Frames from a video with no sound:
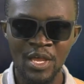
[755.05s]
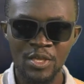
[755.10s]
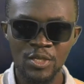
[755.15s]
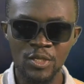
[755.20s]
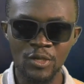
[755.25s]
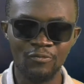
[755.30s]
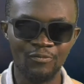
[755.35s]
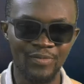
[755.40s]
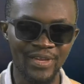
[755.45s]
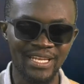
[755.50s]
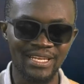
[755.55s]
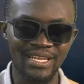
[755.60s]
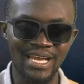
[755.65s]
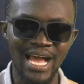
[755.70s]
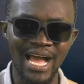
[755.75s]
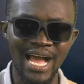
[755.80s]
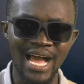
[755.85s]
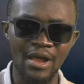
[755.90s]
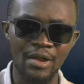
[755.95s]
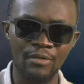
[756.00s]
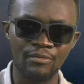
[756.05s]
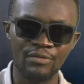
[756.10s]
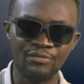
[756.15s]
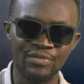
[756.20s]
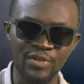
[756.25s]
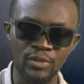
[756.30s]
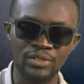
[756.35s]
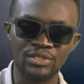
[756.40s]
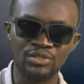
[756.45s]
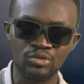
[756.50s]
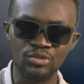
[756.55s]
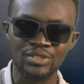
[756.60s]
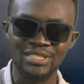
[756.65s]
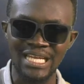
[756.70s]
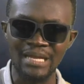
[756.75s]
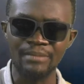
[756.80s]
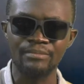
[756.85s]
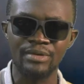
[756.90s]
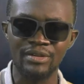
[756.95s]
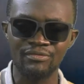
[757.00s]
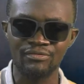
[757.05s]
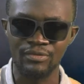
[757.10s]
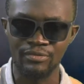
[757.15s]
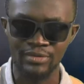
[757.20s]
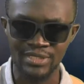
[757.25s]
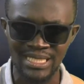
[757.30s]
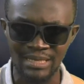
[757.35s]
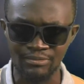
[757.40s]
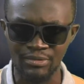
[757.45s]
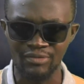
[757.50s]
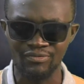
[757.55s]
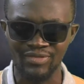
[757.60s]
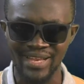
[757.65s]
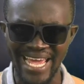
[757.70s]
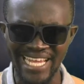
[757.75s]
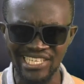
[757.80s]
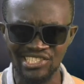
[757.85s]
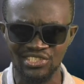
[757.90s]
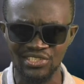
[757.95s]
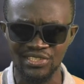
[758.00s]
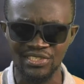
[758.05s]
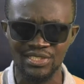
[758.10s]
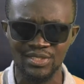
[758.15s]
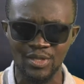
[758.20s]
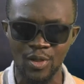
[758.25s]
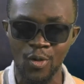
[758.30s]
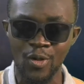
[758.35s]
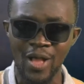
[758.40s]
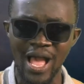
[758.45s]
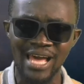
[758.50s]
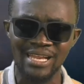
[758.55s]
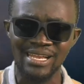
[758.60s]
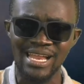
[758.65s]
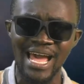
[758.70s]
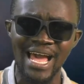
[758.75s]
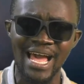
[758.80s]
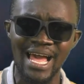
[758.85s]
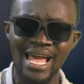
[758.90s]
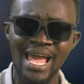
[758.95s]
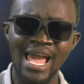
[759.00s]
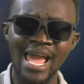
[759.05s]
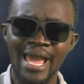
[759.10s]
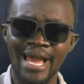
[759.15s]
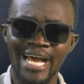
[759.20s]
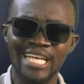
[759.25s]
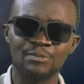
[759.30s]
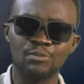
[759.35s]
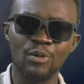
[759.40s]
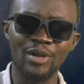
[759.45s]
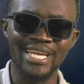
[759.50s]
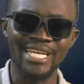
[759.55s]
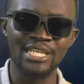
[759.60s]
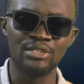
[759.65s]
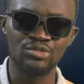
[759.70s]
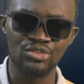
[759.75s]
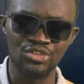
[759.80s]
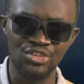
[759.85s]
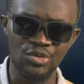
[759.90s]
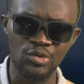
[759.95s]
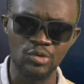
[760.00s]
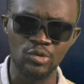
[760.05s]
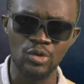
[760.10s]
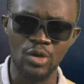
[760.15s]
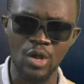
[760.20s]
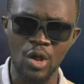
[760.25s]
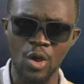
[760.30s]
You've been revealed to some revelations, or Allah has spoken to you,